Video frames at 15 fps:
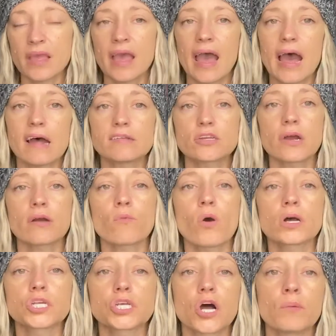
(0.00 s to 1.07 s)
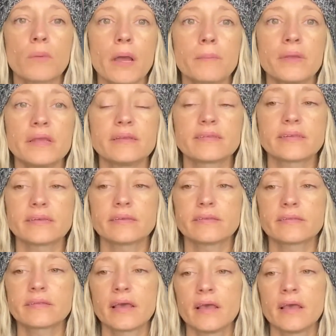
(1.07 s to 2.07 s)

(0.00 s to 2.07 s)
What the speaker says: After I wash all my pieces,